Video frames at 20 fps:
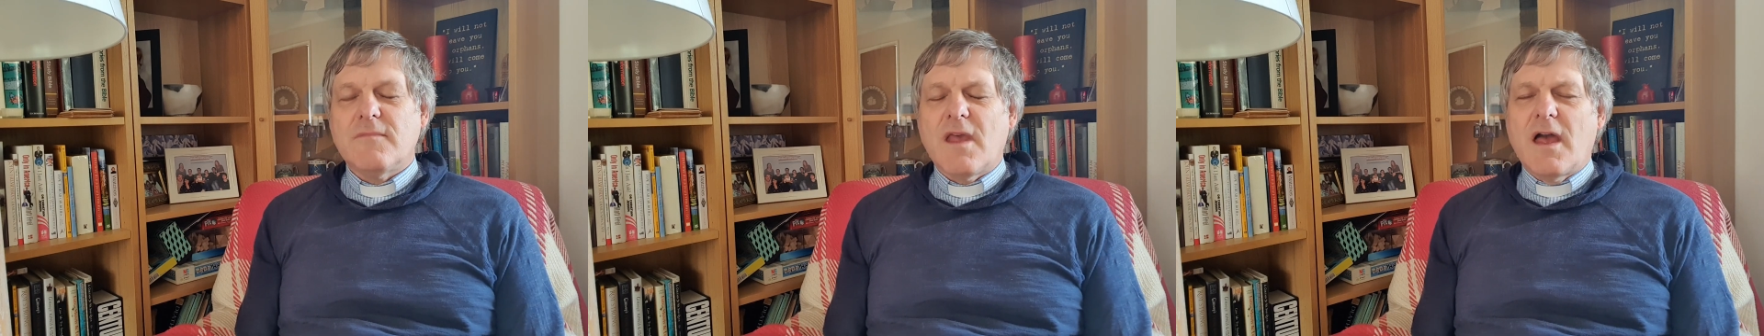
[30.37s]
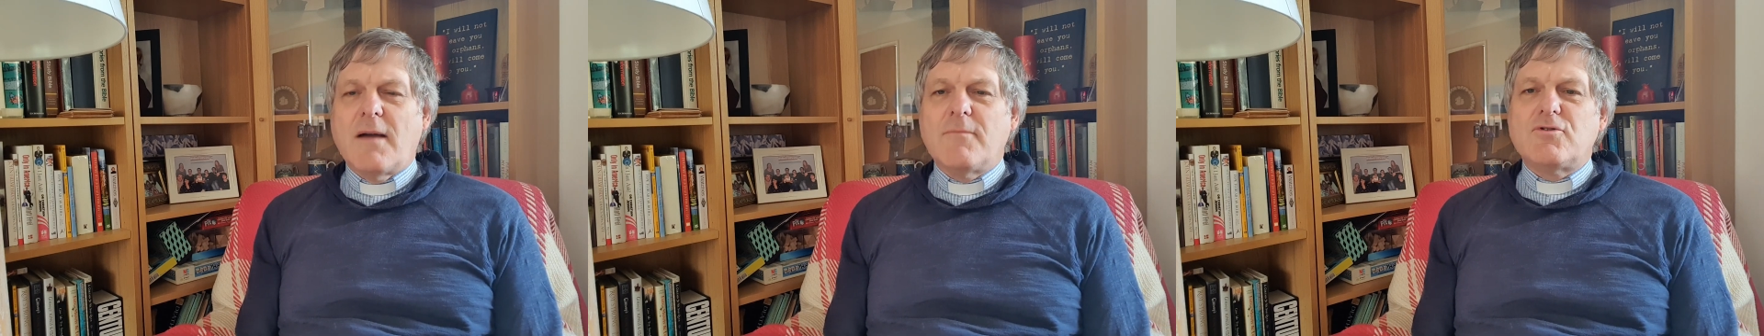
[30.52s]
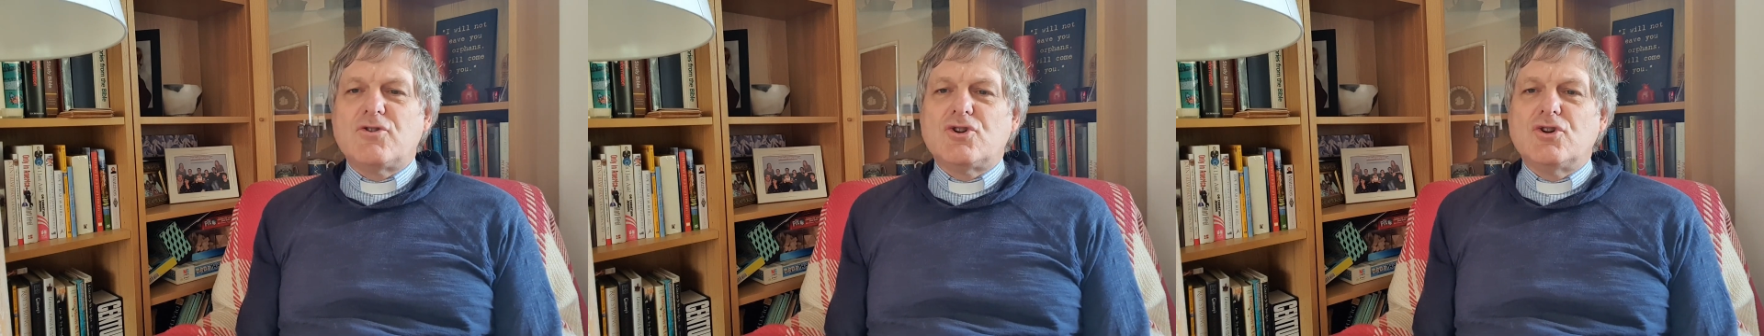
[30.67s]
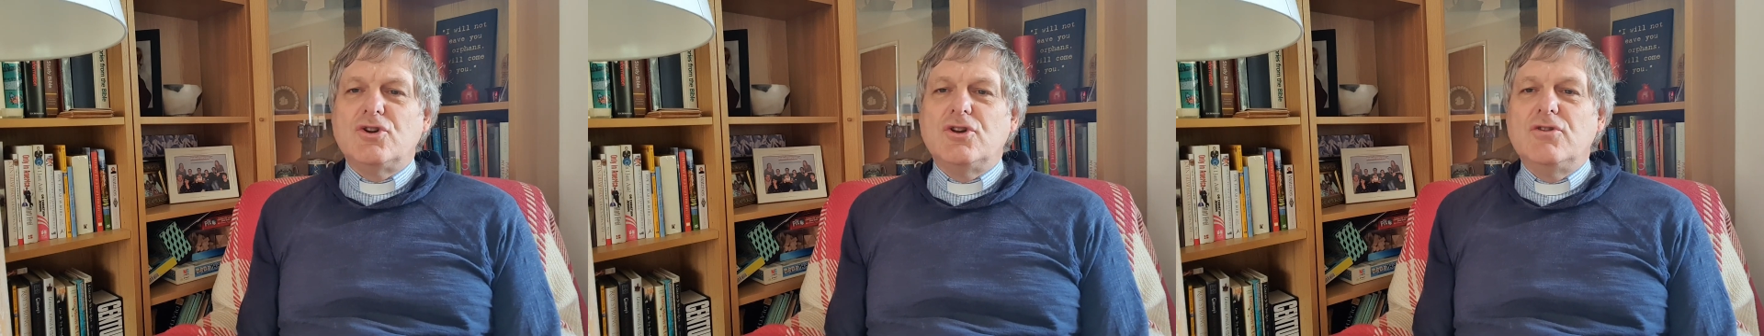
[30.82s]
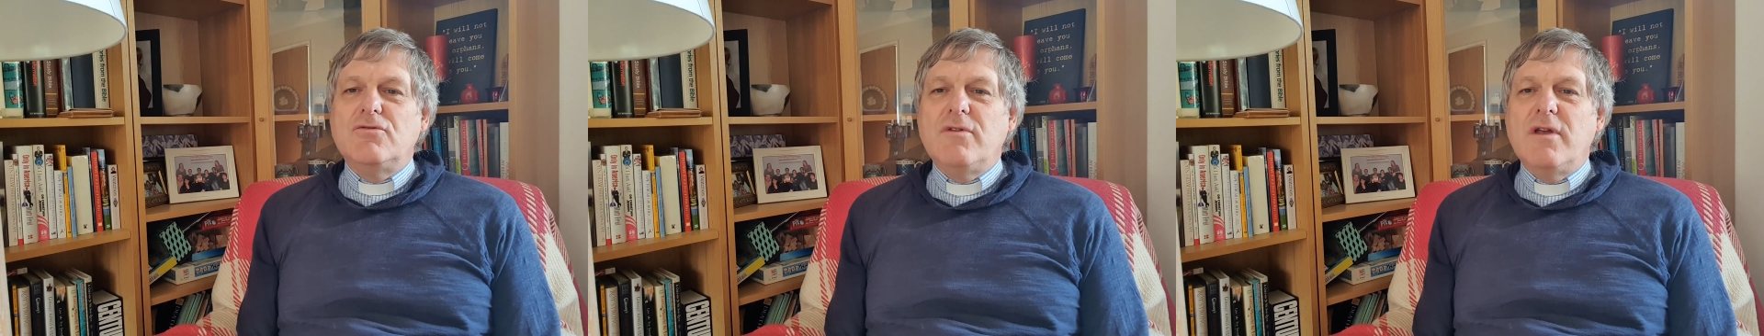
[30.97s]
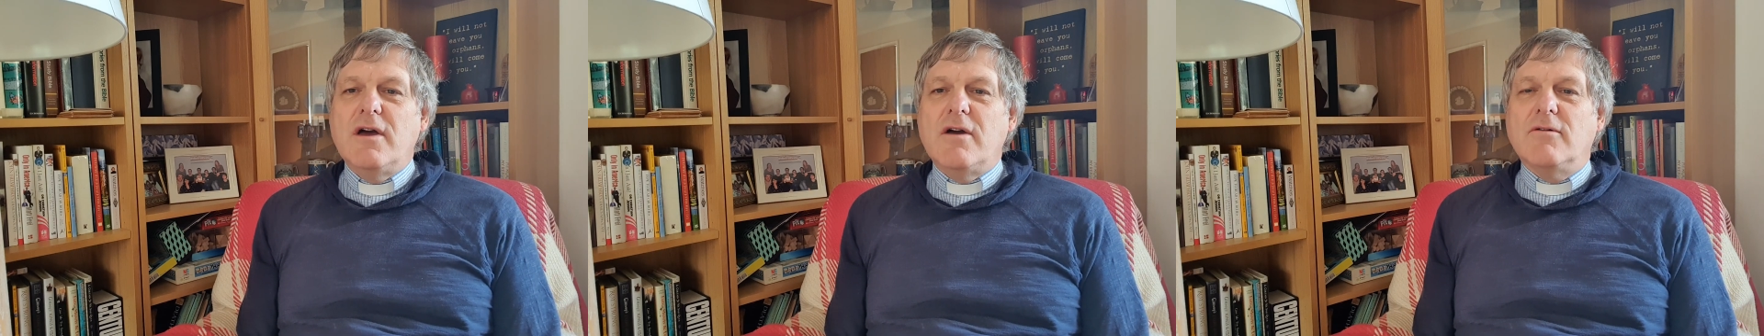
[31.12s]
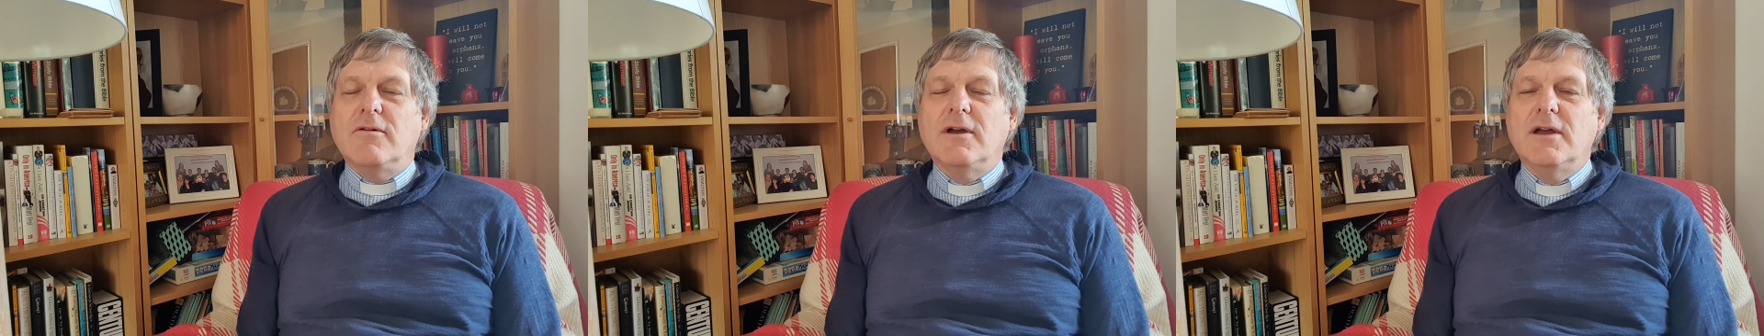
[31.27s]
I'm sure you
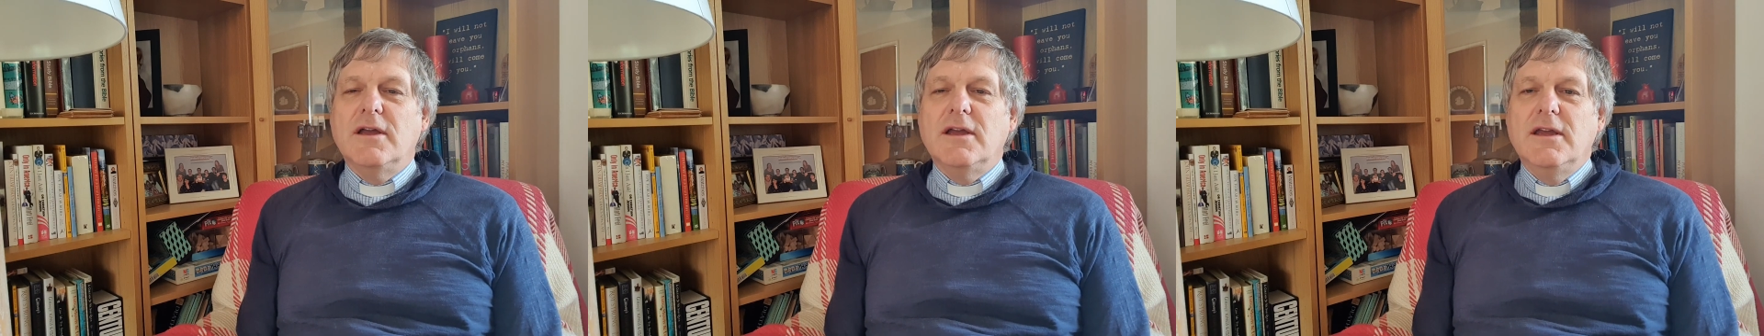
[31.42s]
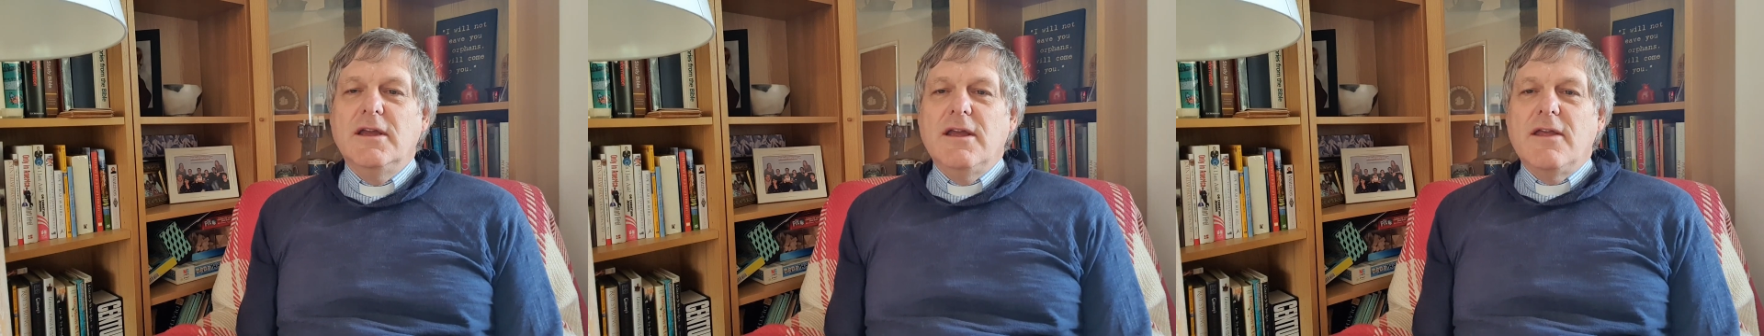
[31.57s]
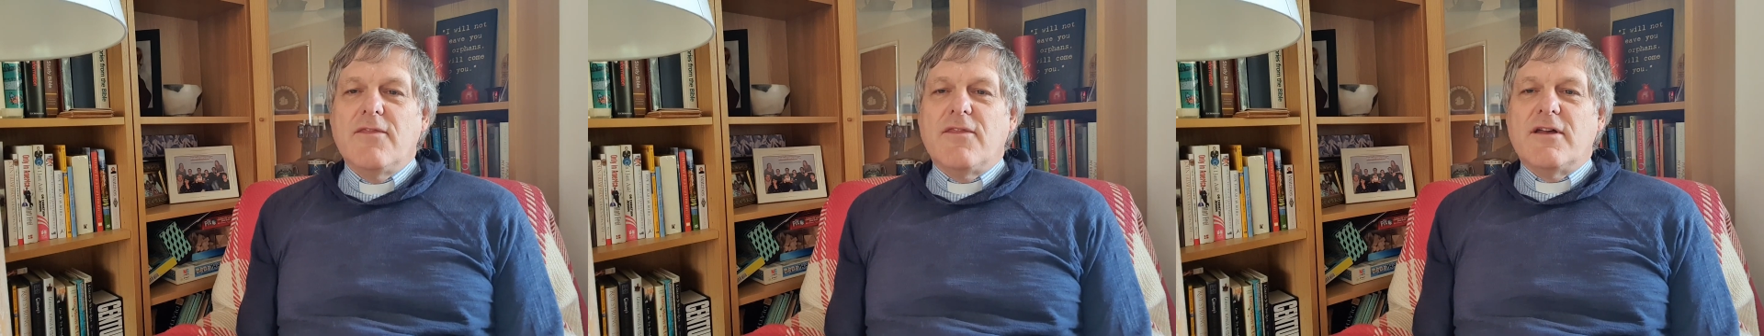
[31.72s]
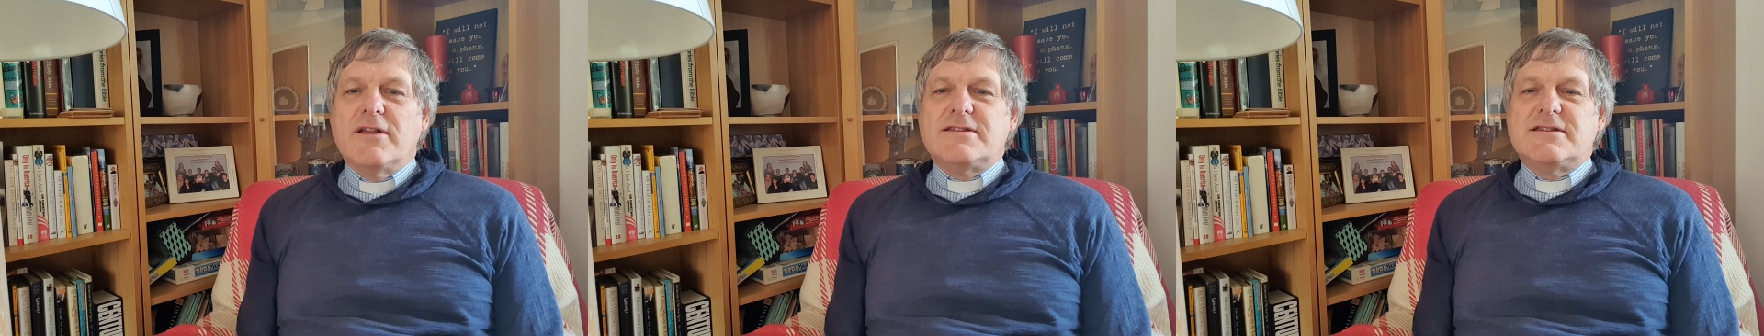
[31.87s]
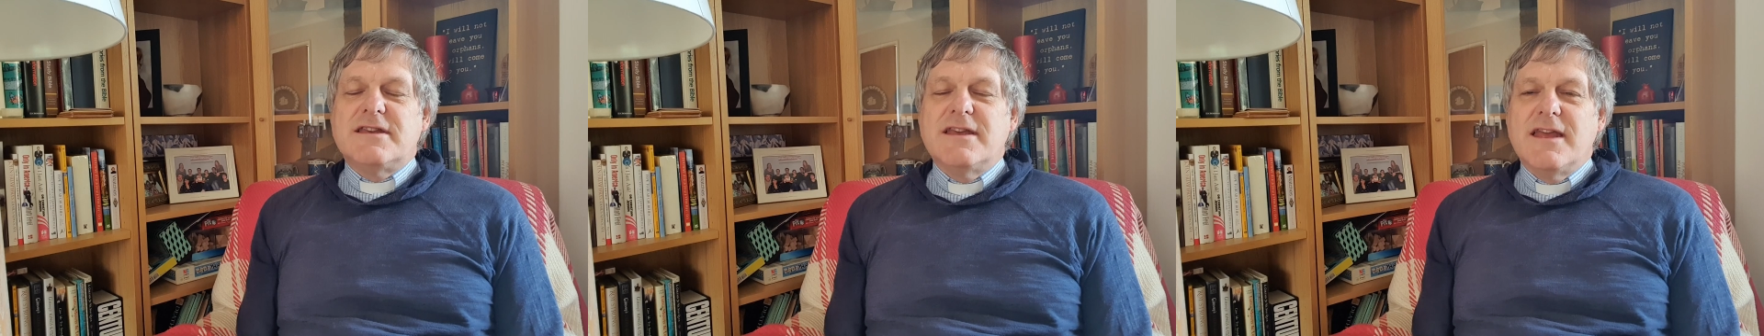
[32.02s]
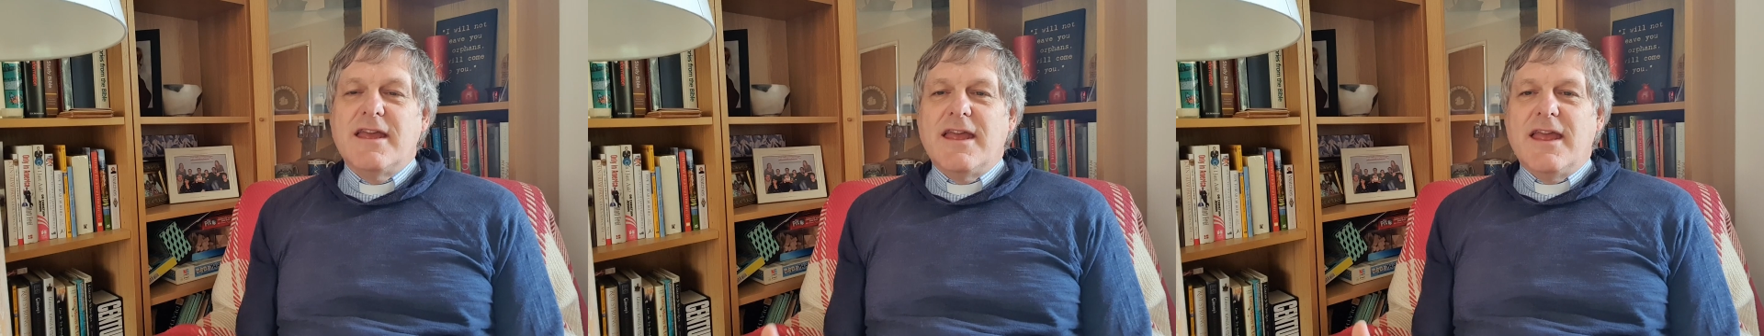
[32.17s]
know that